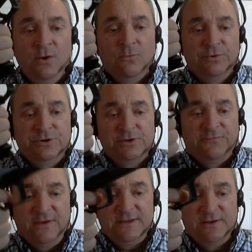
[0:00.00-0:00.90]
when you're
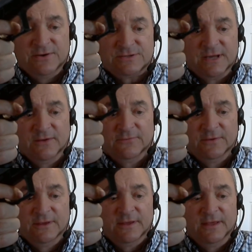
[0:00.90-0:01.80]
defending yourself
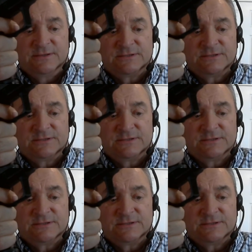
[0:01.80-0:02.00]
is